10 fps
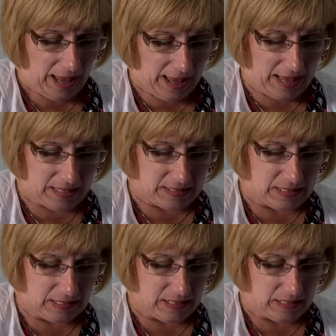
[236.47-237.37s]

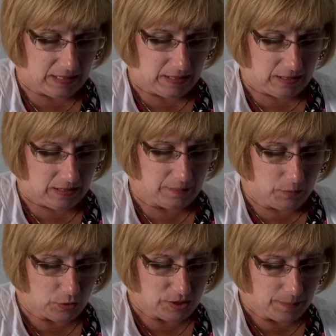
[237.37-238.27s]
And the
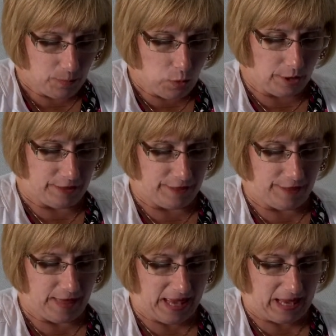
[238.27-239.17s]
most important
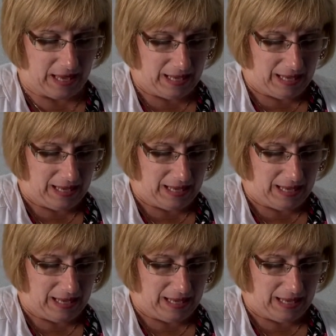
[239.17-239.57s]
thing